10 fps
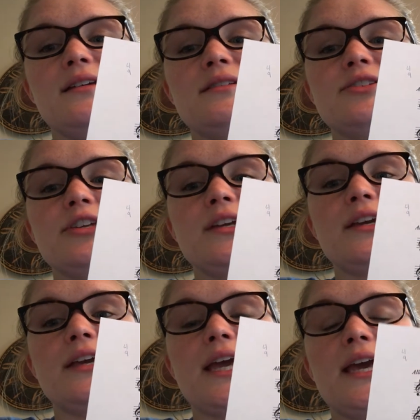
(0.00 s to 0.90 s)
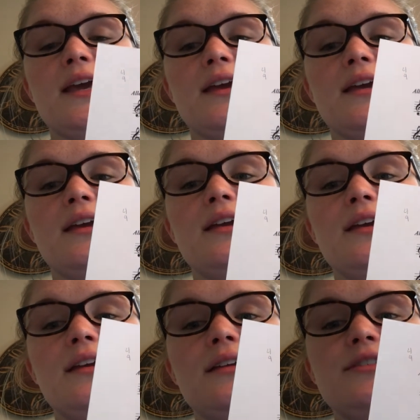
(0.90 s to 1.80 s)
G,
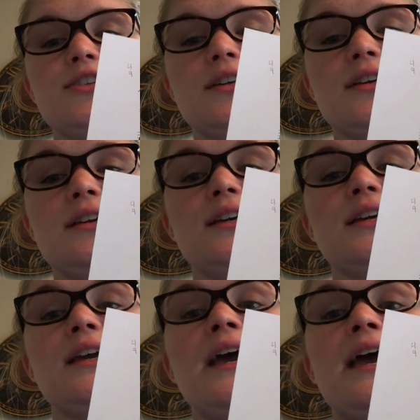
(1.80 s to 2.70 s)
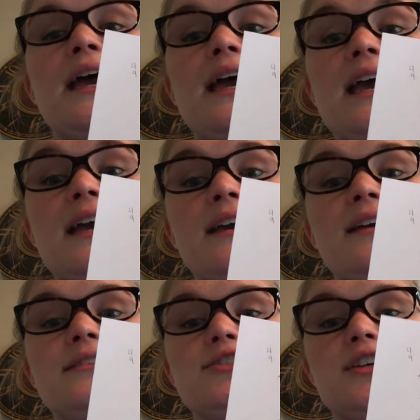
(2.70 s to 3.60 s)
A, G,
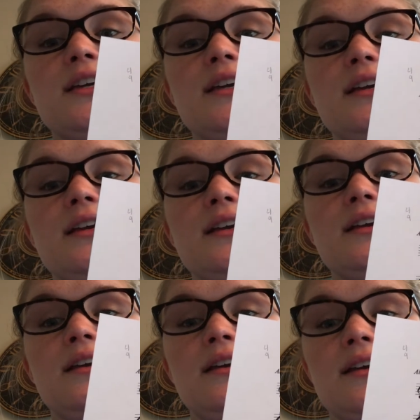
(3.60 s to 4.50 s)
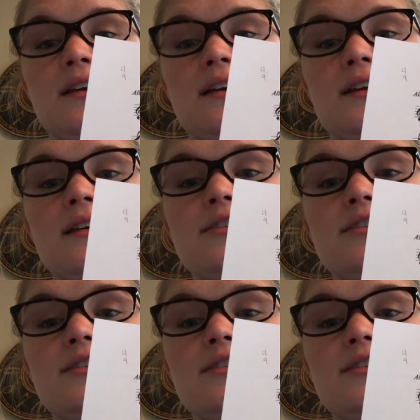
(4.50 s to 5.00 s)
A, G, E,